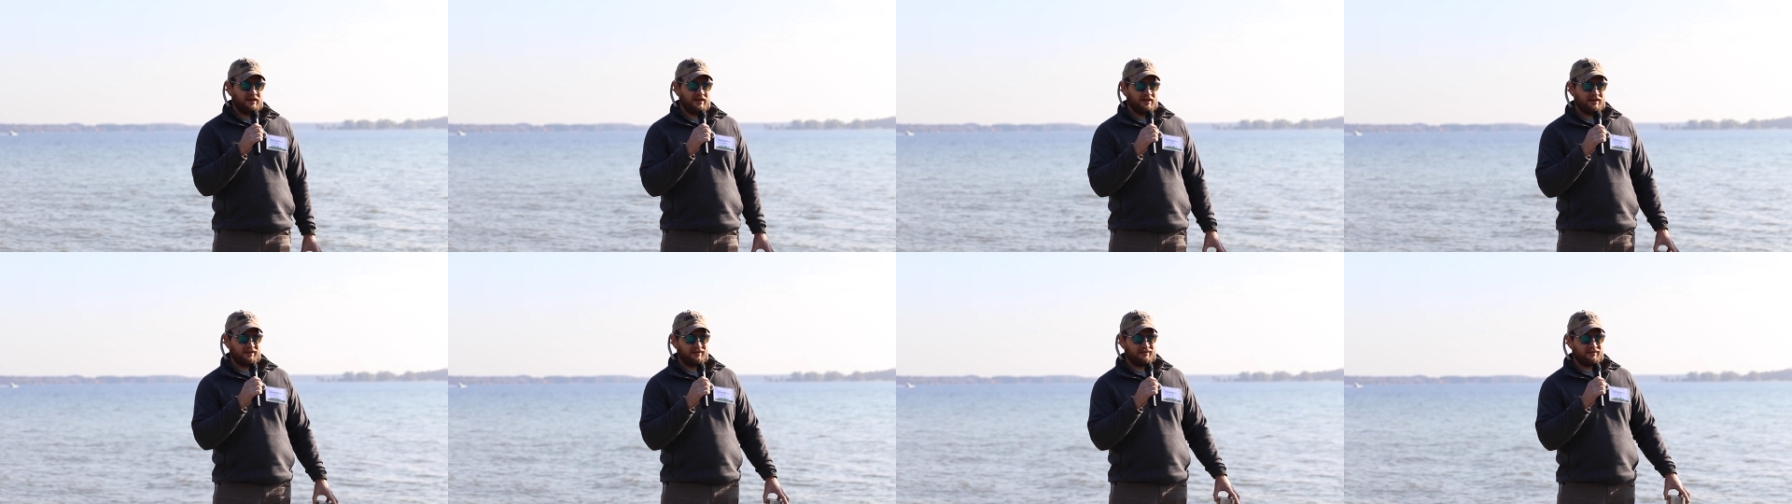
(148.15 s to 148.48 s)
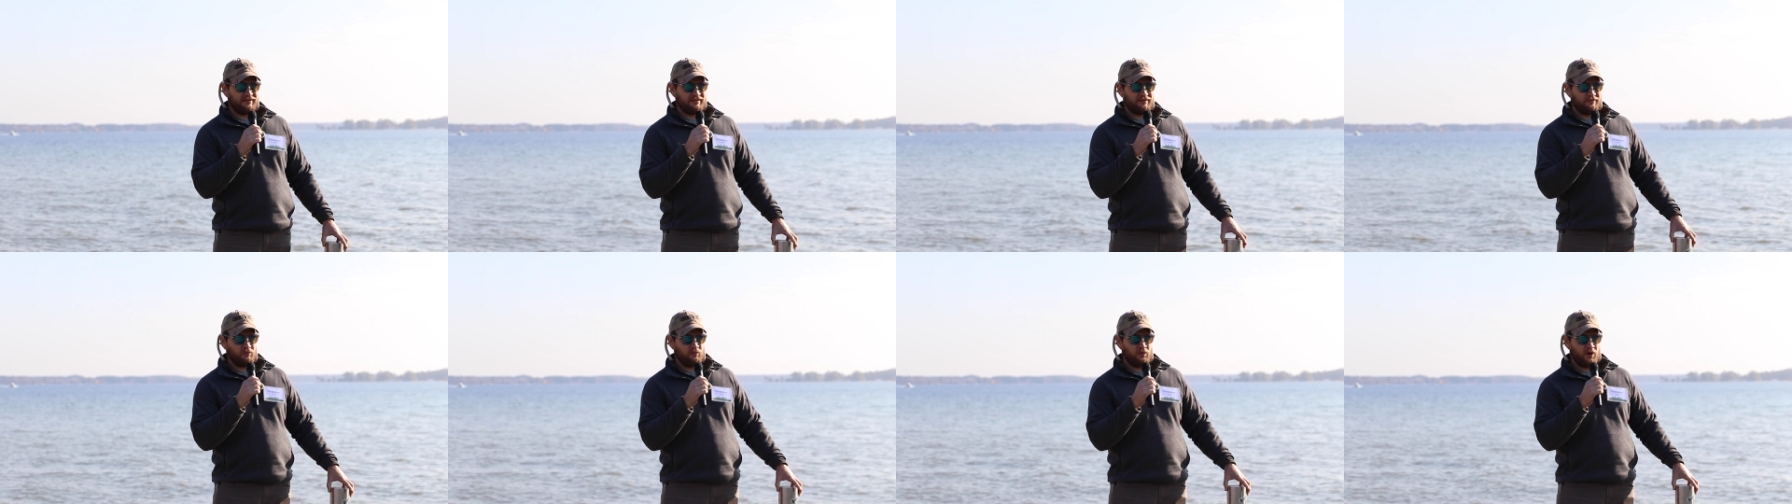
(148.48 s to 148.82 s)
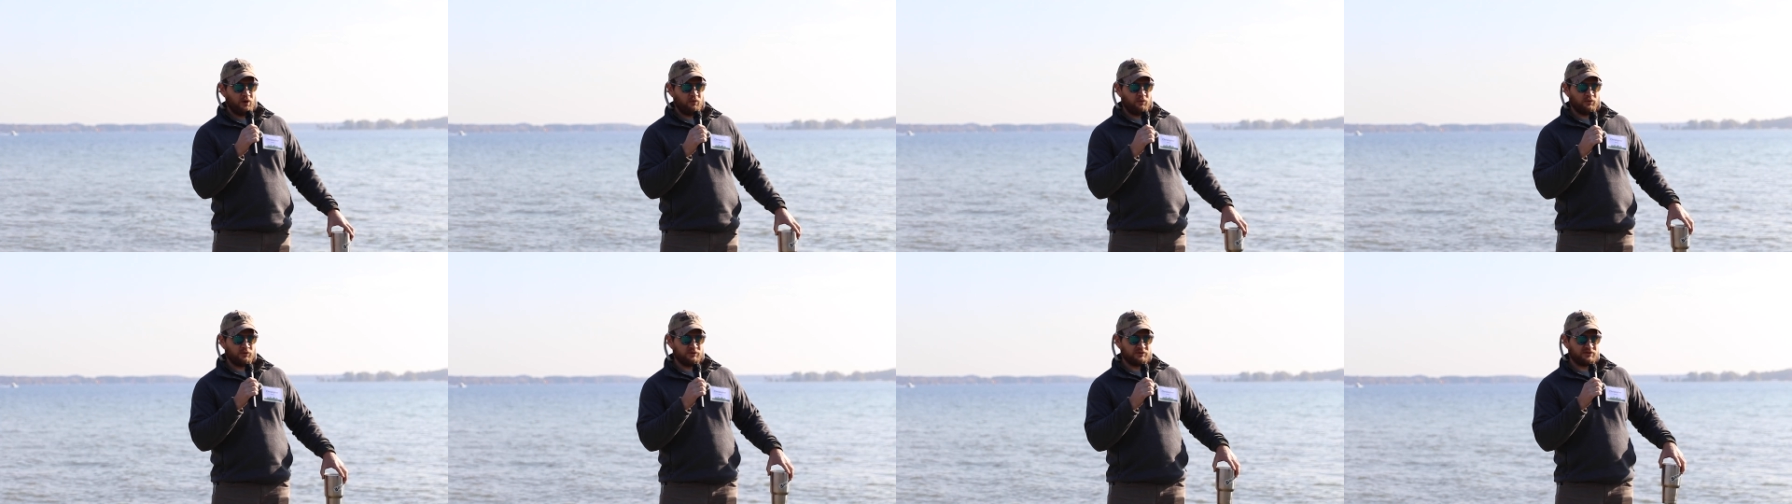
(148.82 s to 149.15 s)
And
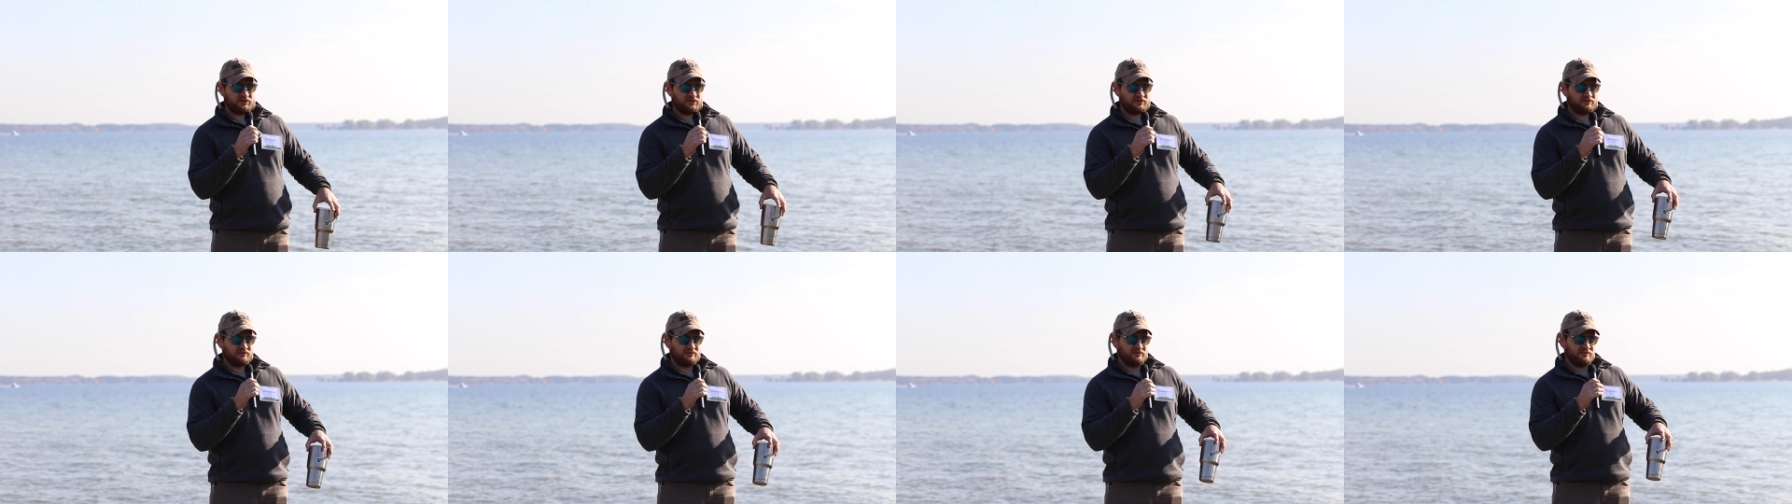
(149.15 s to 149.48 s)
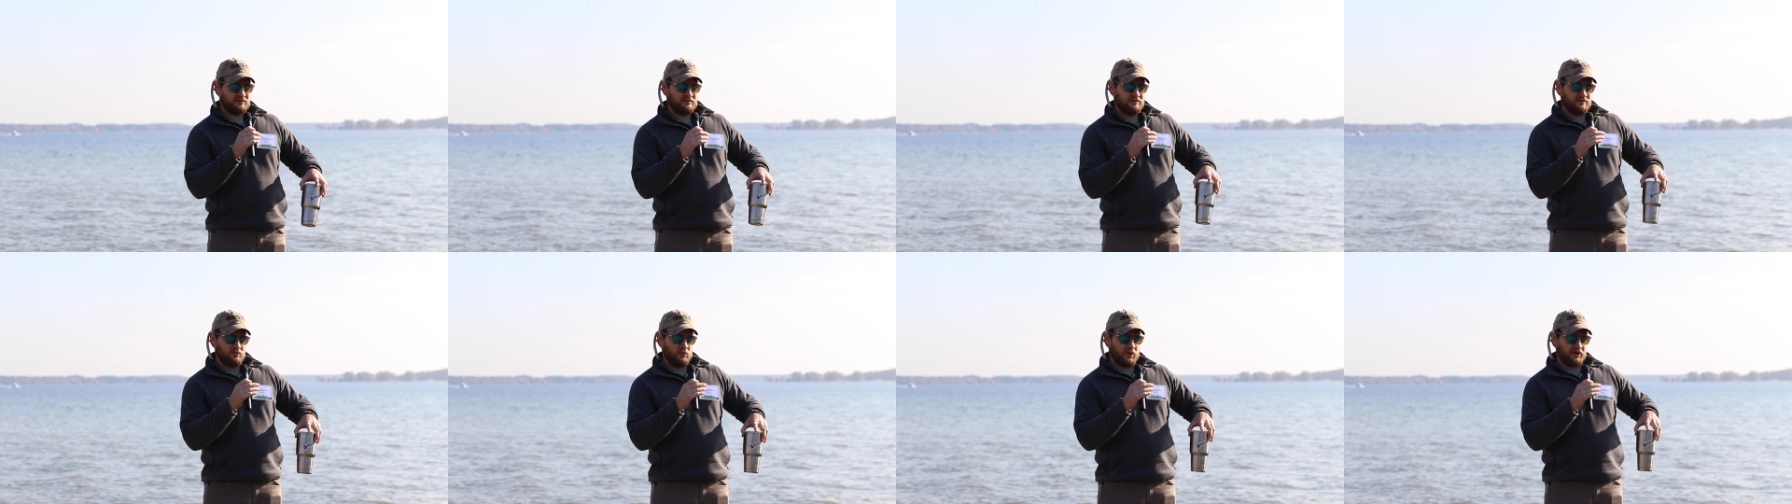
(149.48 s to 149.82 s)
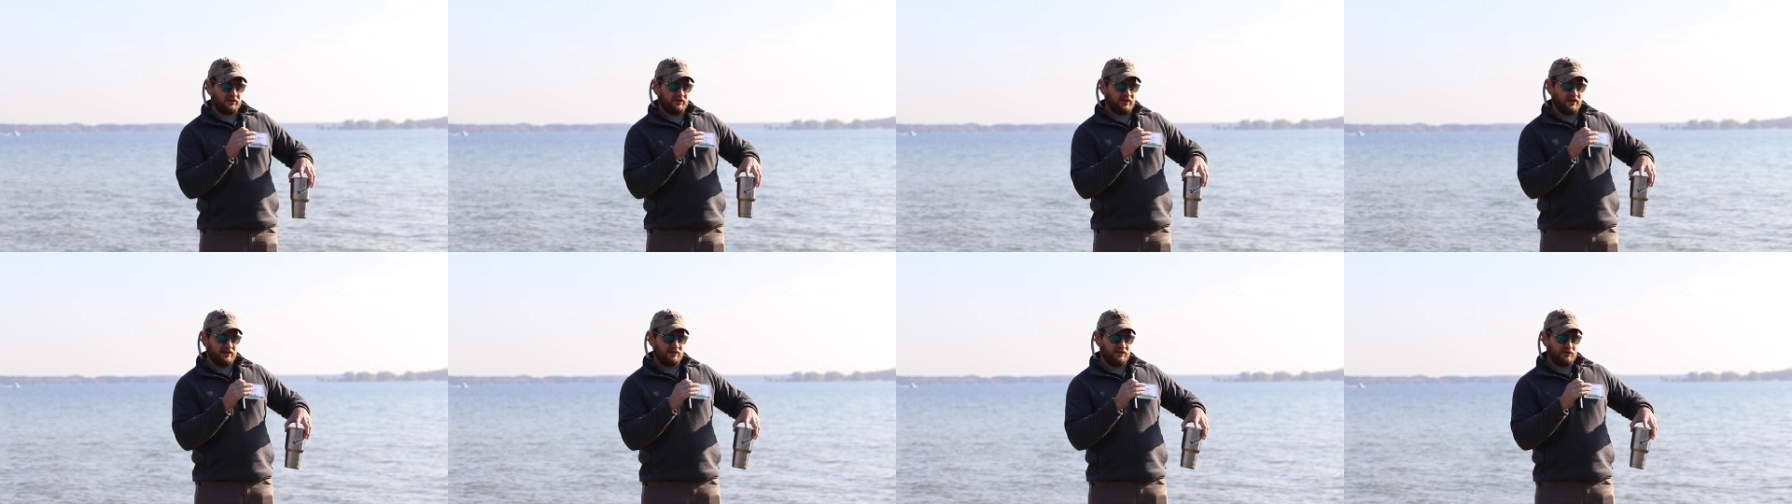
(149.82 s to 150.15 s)
what will
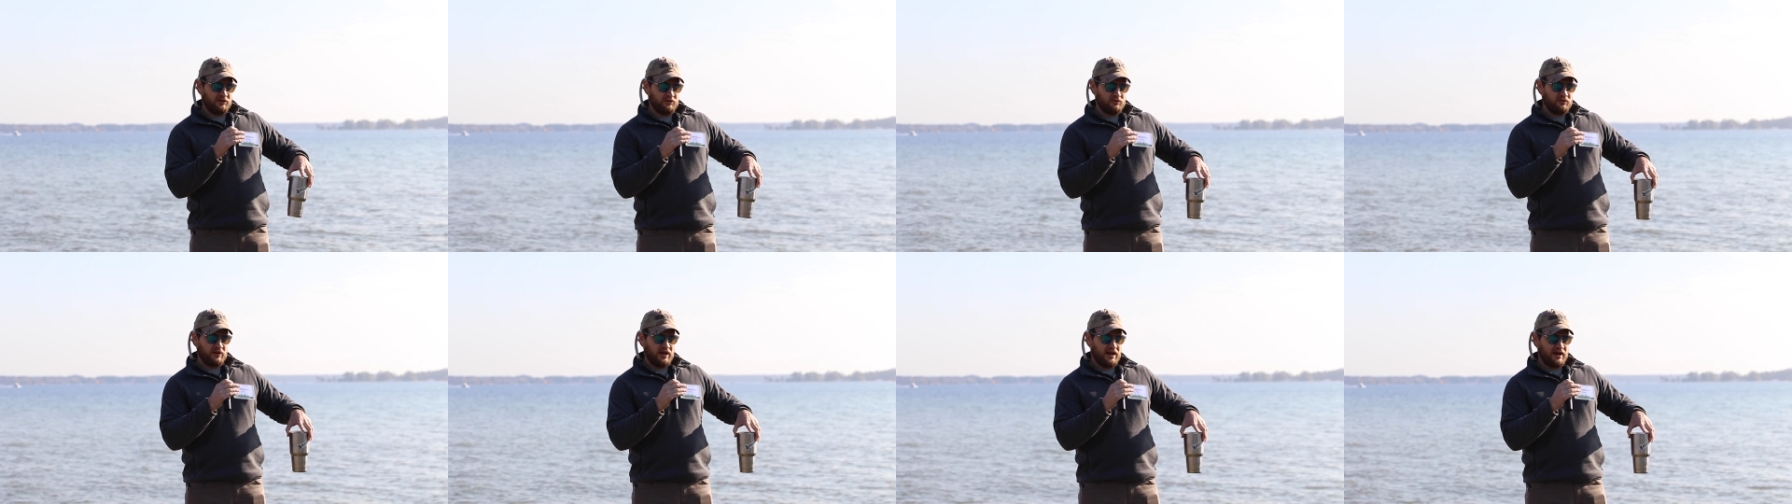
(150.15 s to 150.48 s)
what they do